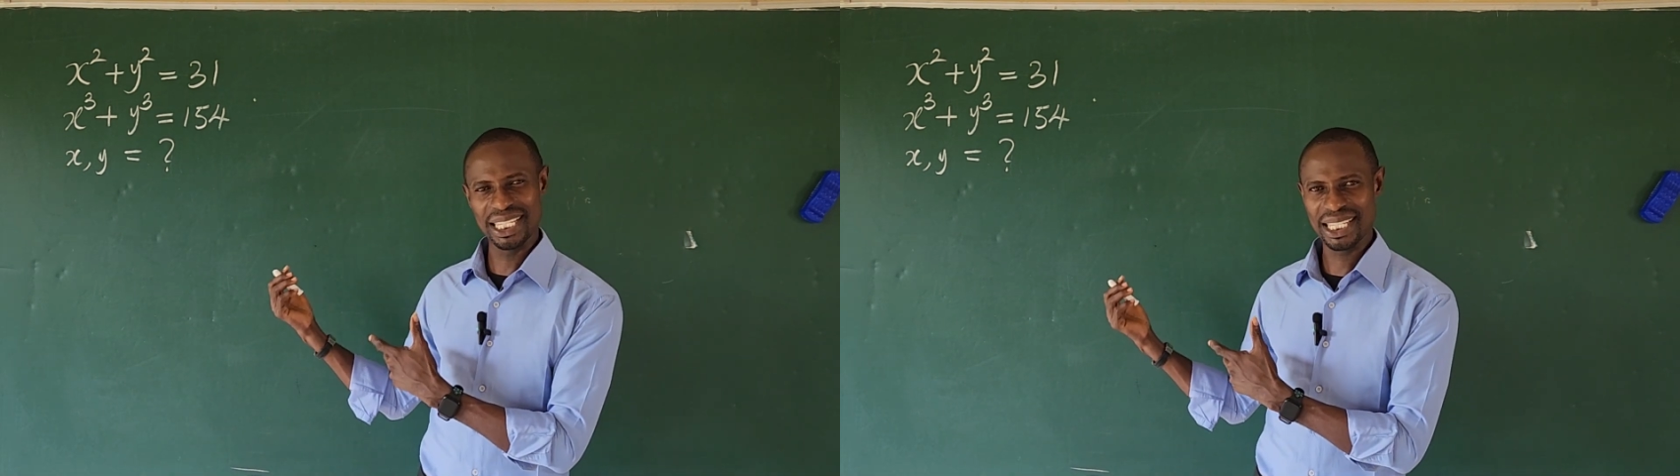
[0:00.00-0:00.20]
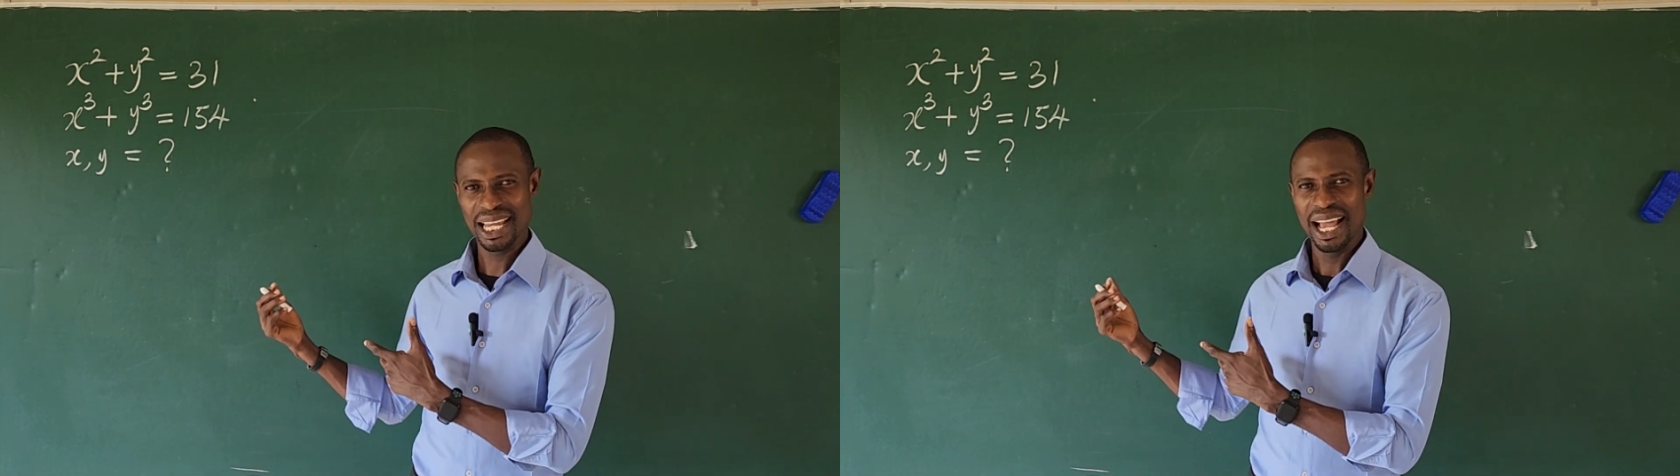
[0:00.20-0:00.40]

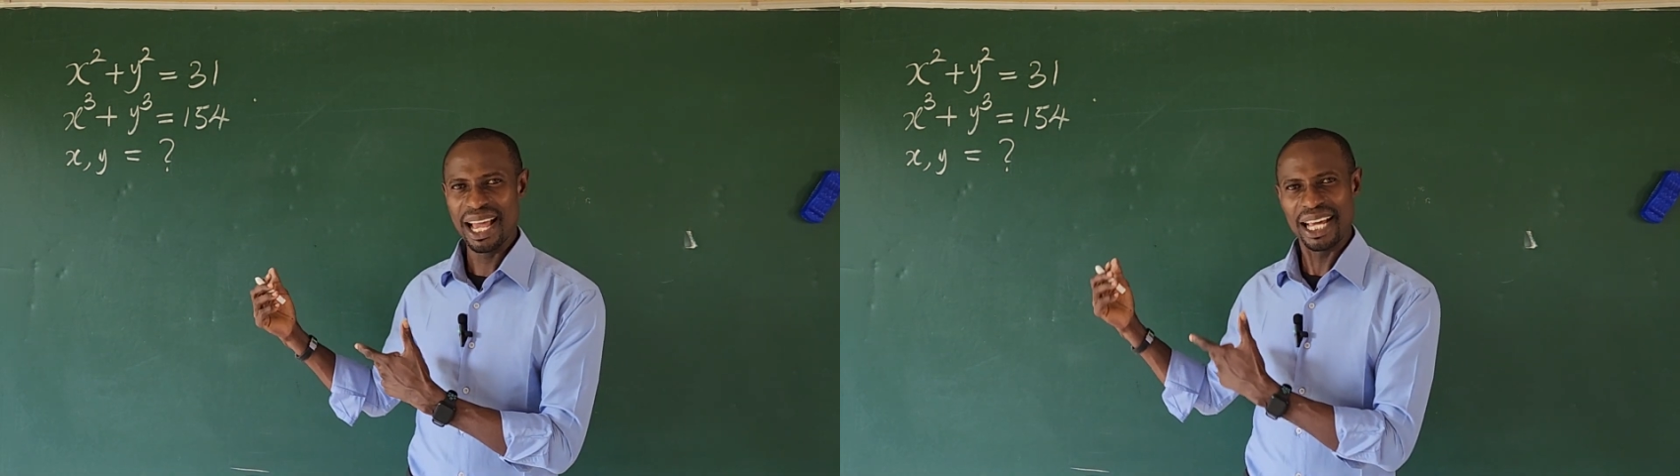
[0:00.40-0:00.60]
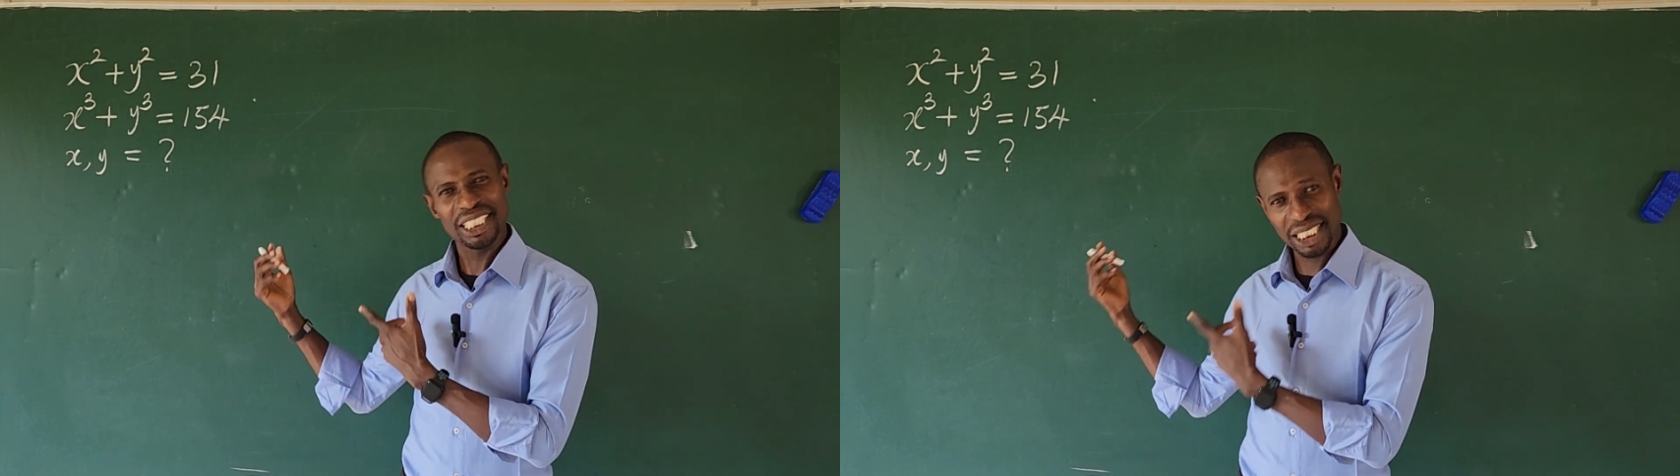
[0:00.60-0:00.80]
this
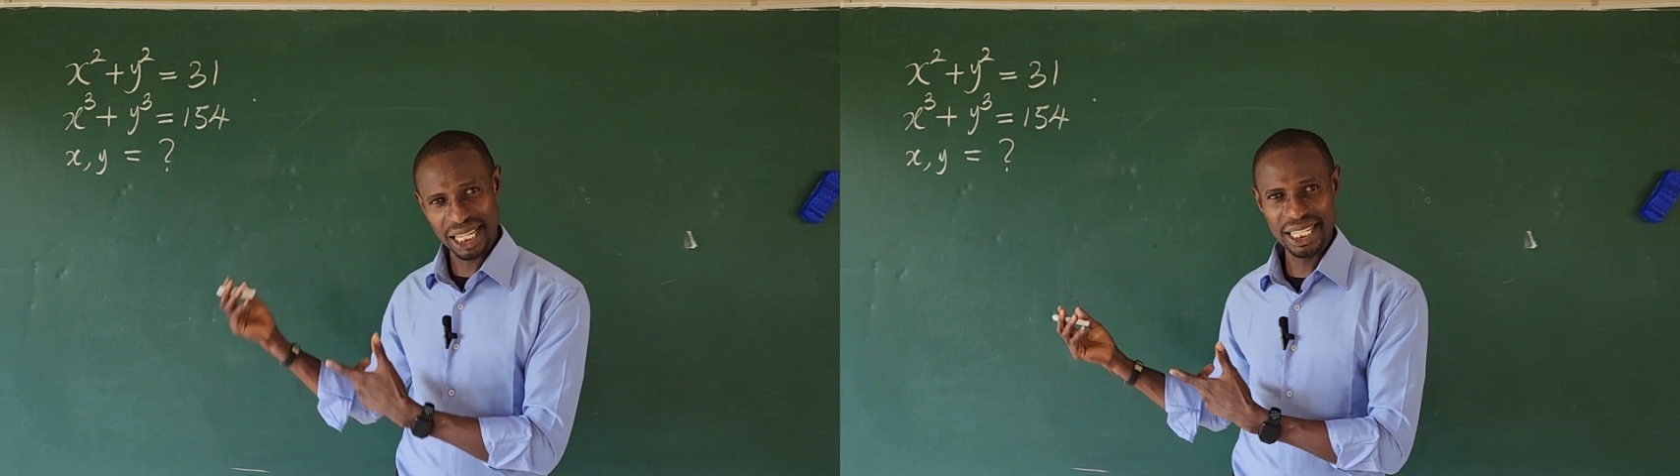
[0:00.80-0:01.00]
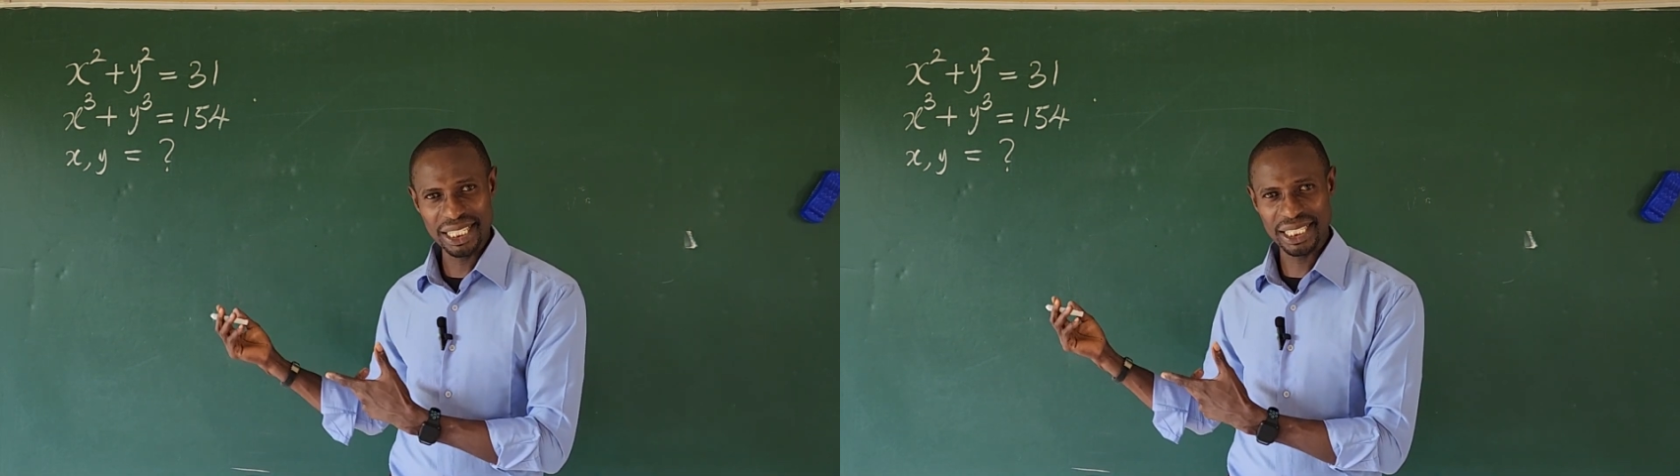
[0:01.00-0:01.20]
uh,
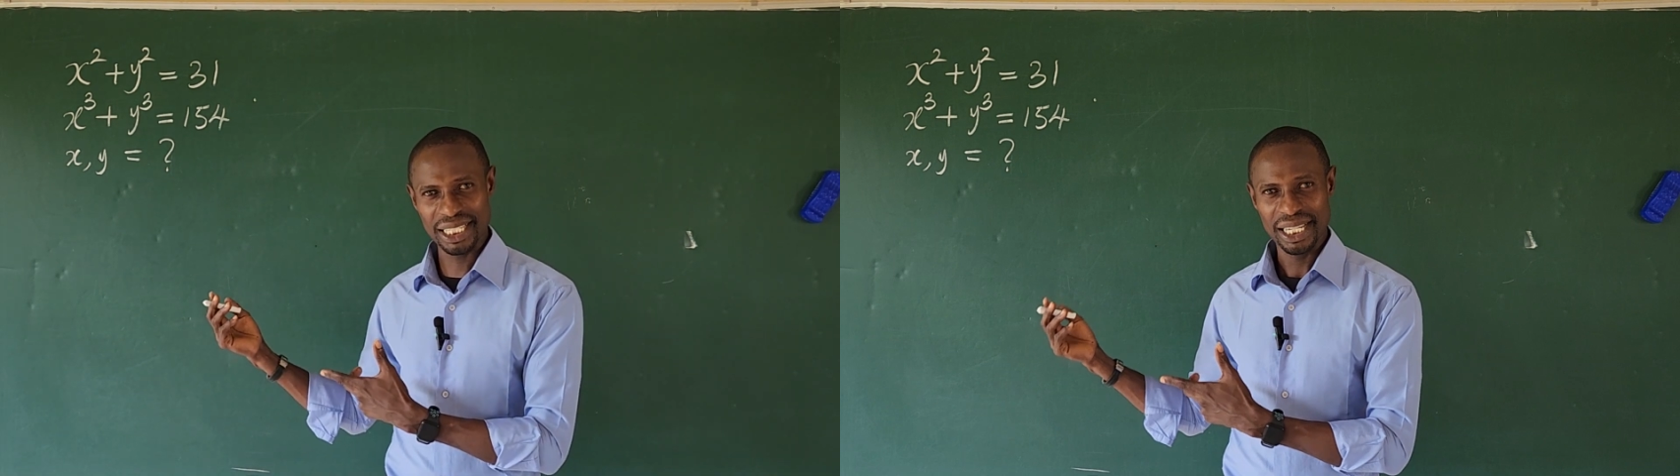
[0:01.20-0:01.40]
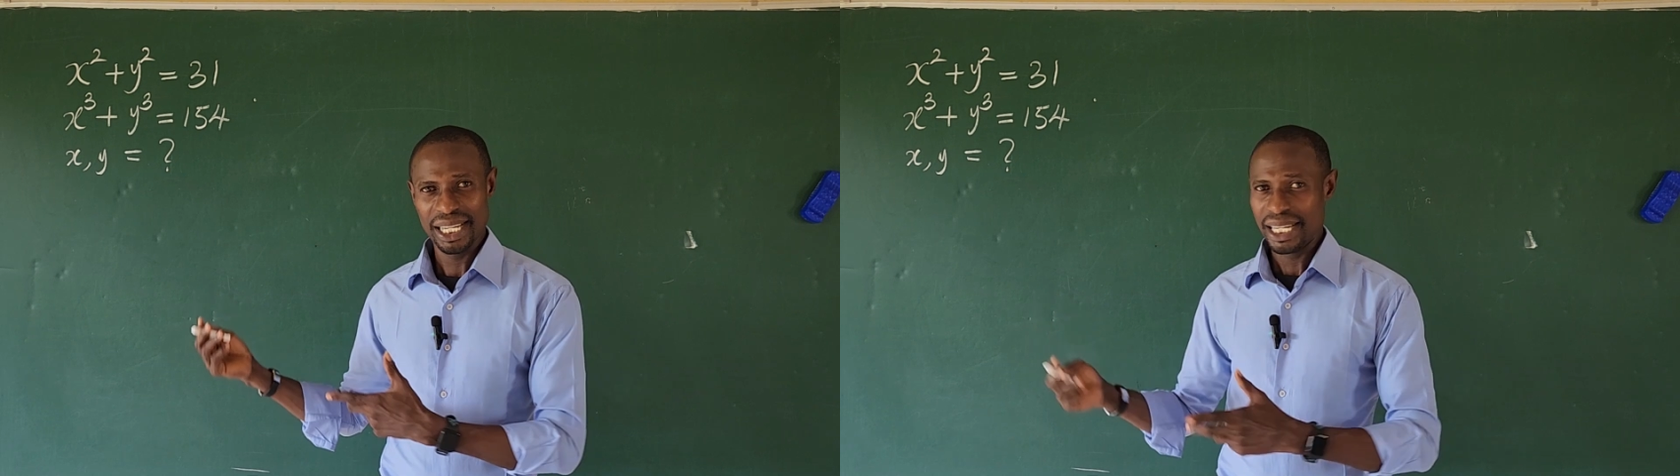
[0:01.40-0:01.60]
challenge.